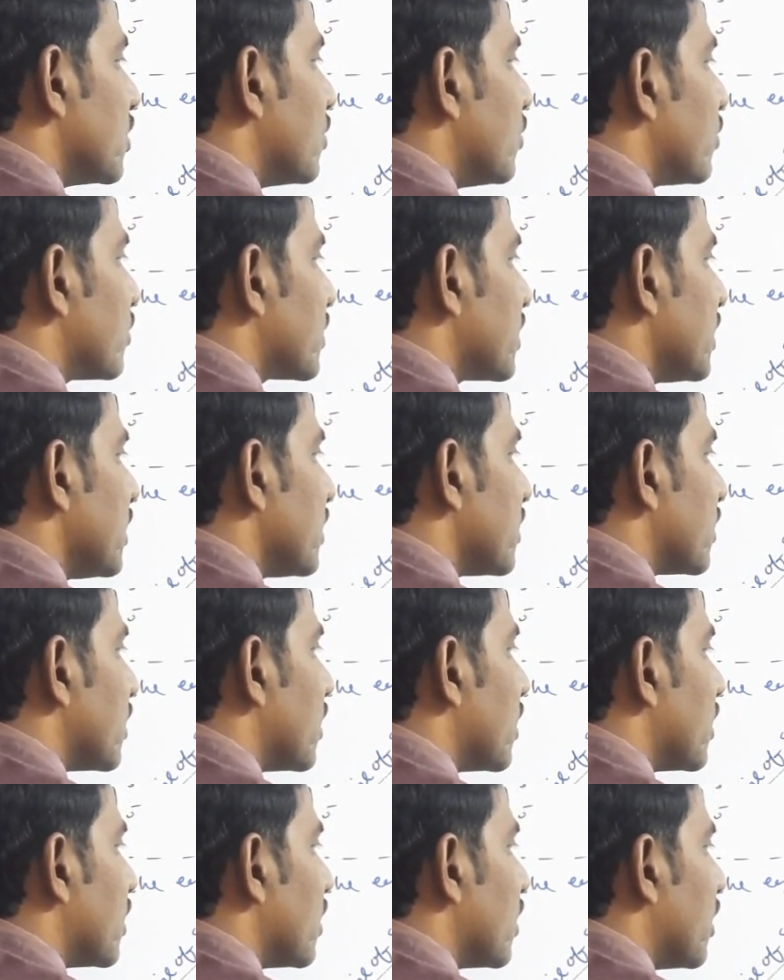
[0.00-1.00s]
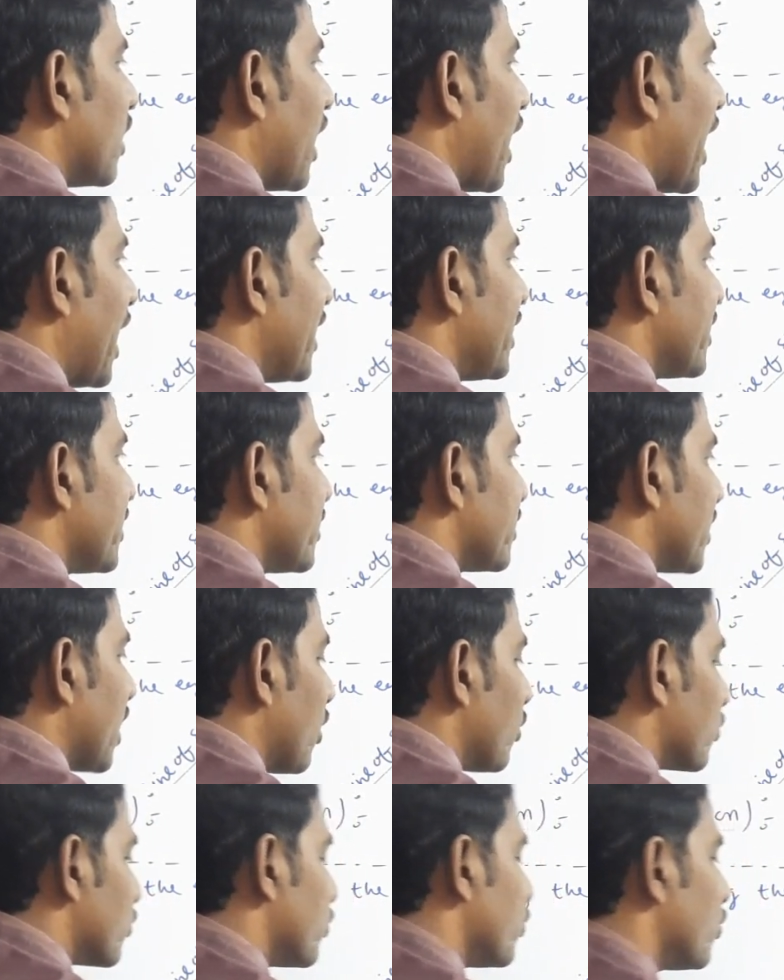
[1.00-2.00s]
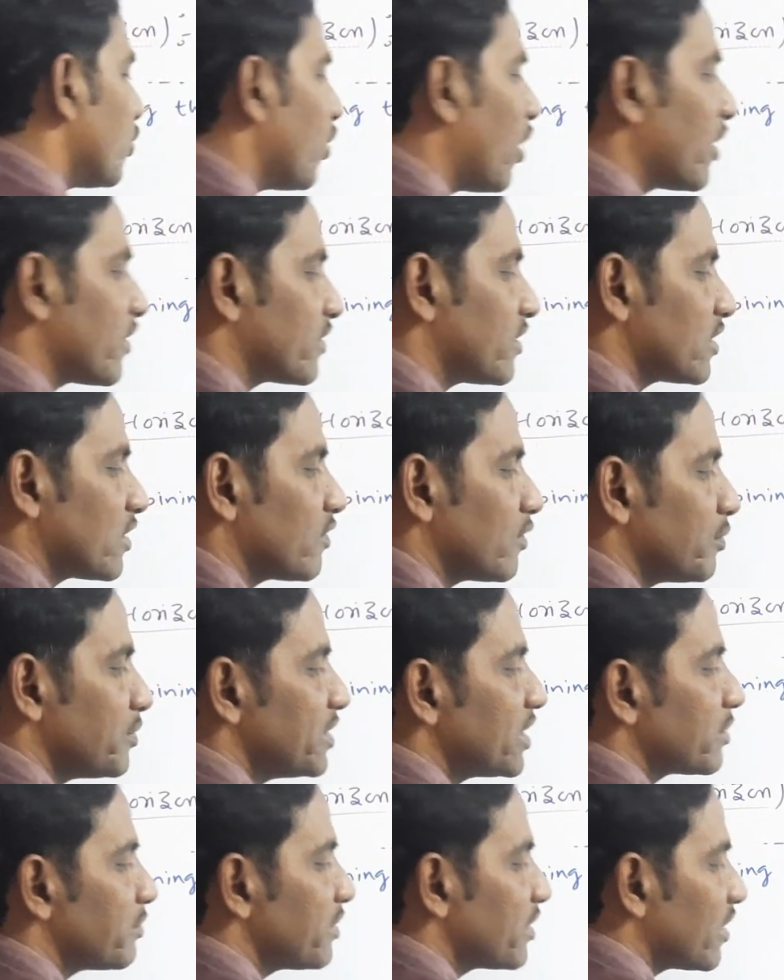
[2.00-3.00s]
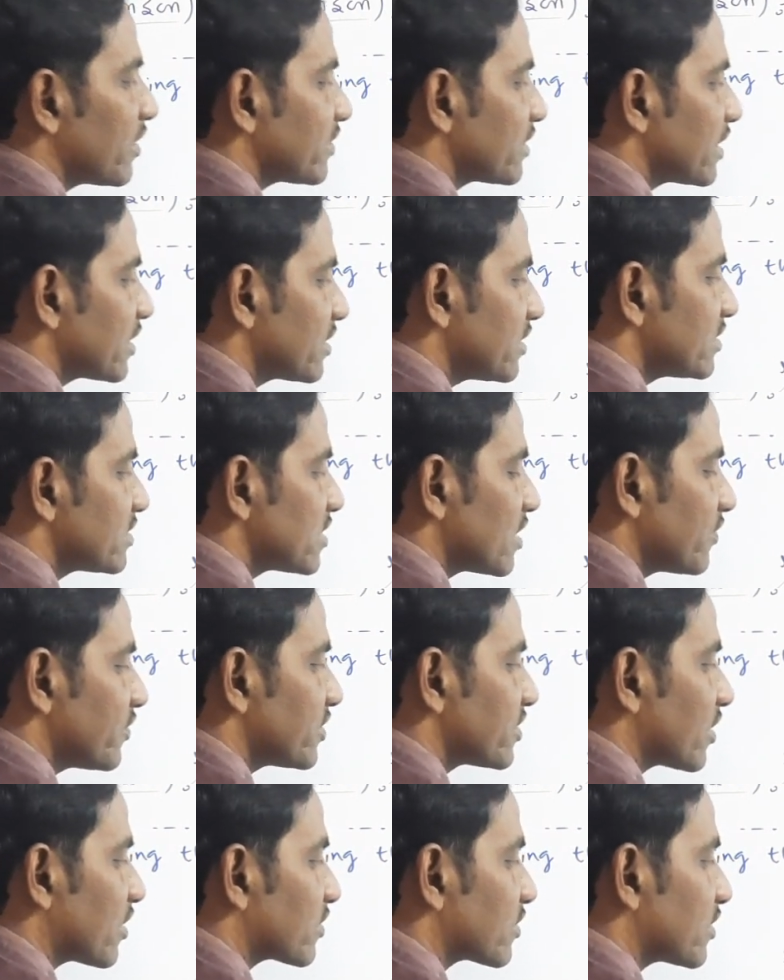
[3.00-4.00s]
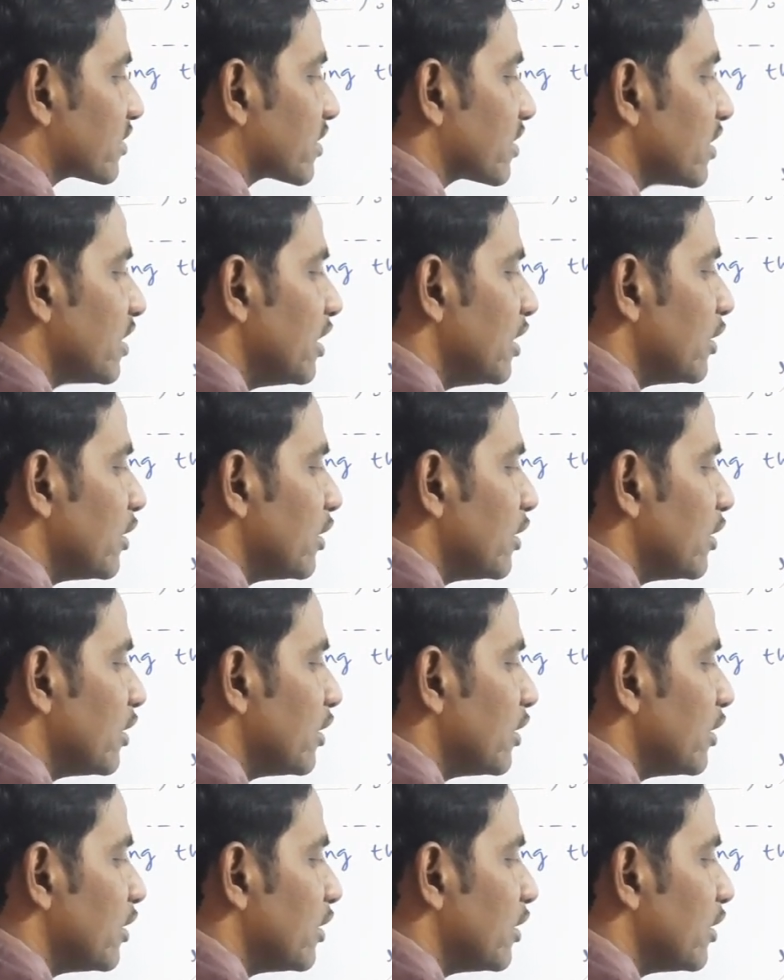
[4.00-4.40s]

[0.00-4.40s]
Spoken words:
Okay, and now no horizontal will be there because earth itself is horizontal.